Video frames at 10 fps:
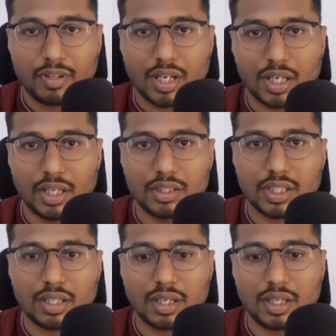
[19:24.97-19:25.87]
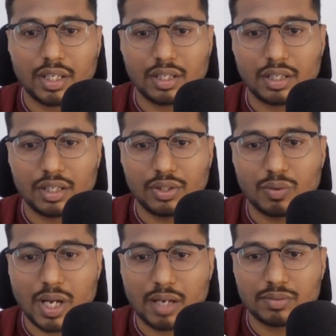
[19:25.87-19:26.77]
and inside the container you
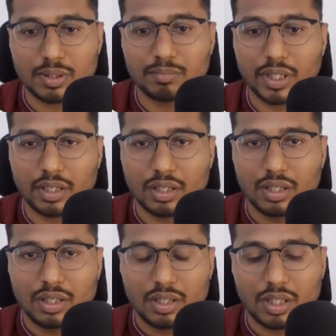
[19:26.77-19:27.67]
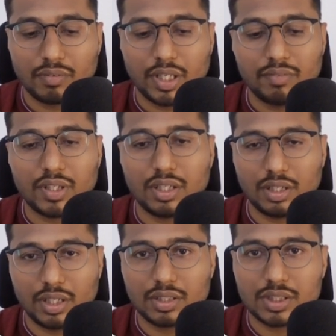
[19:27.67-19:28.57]
have something. Now even
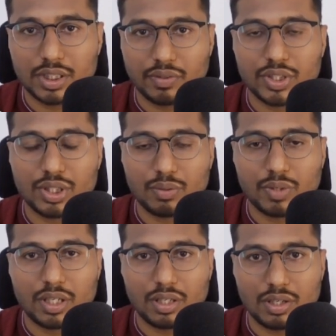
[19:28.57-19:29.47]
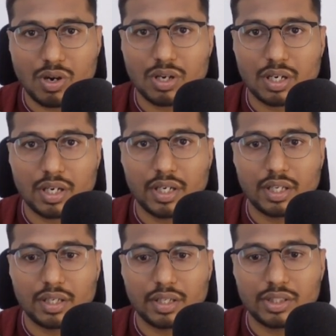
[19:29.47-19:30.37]
in the situation where Docker
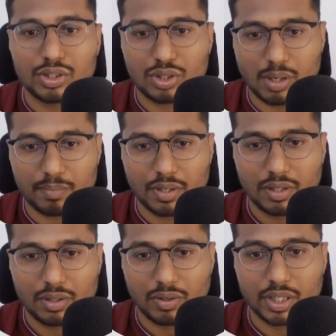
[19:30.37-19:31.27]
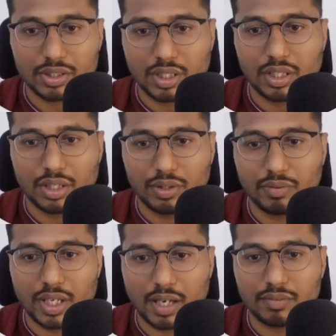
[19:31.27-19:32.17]
container is stopped, okay, still you
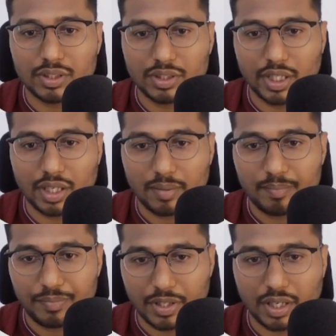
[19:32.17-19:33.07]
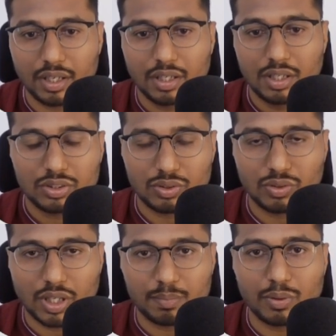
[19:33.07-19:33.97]
will have this data. Okay, so
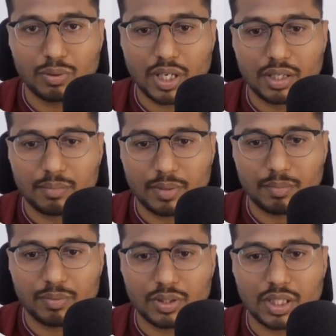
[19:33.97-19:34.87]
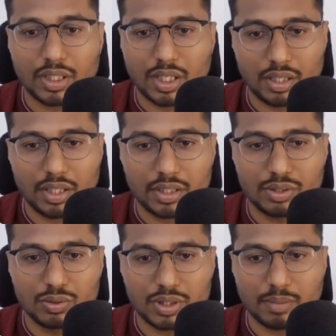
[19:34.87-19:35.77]
I'll prove that, but before that, let's
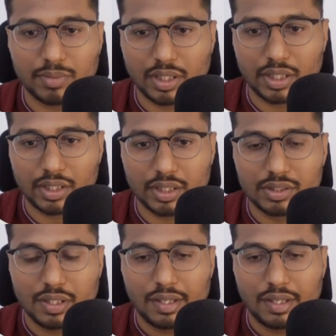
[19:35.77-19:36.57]
do something like this,